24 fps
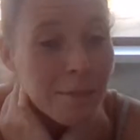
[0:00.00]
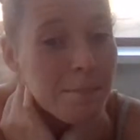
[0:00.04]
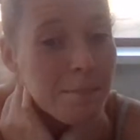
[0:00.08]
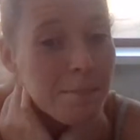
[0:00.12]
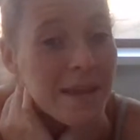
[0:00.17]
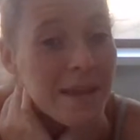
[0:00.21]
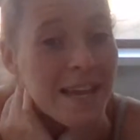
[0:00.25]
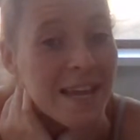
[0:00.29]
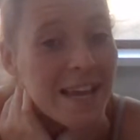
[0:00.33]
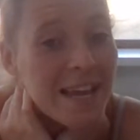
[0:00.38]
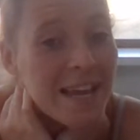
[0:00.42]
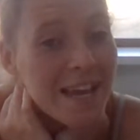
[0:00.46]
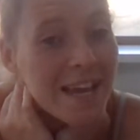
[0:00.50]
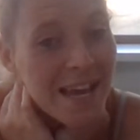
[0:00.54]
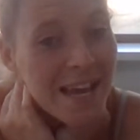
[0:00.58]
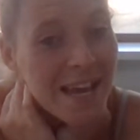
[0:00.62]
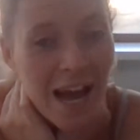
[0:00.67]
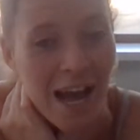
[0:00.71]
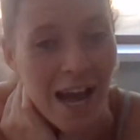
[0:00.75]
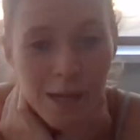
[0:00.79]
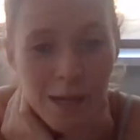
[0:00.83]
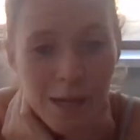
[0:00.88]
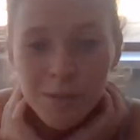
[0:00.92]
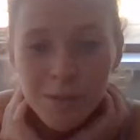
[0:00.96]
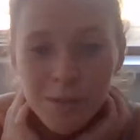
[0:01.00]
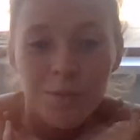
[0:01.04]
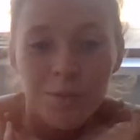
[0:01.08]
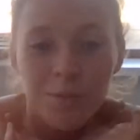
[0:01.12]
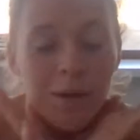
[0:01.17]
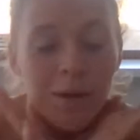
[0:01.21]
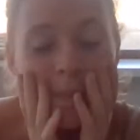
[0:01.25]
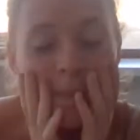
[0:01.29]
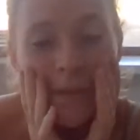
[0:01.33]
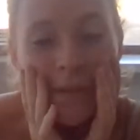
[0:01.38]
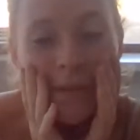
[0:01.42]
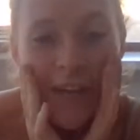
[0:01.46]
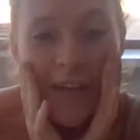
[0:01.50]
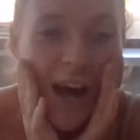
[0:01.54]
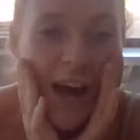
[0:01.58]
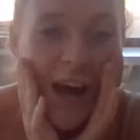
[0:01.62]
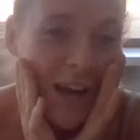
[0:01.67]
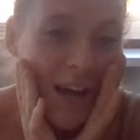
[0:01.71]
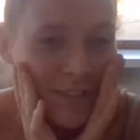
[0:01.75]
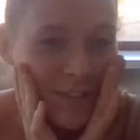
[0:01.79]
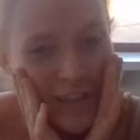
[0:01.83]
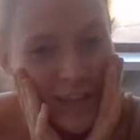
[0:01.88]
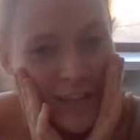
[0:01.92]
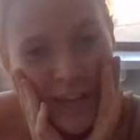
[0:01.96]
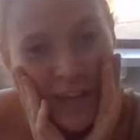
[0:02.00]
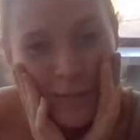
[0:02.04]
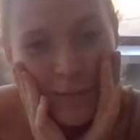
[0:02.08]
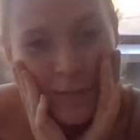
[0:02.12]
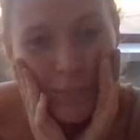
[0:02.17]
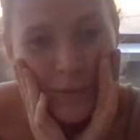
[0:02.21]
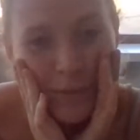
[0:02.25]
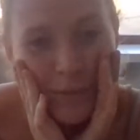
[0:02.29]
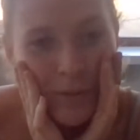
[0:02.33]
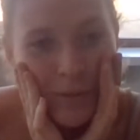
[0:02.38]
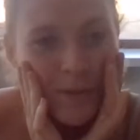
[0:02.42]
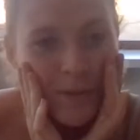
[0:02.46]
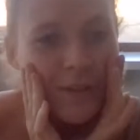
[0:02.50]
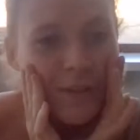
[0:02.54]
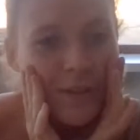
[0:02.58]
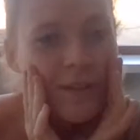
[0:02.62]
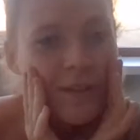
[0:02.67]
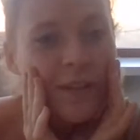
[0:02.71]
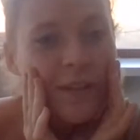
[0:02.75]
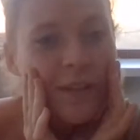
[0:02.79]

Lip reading: Bethany's like, me, I'm the one with gossip.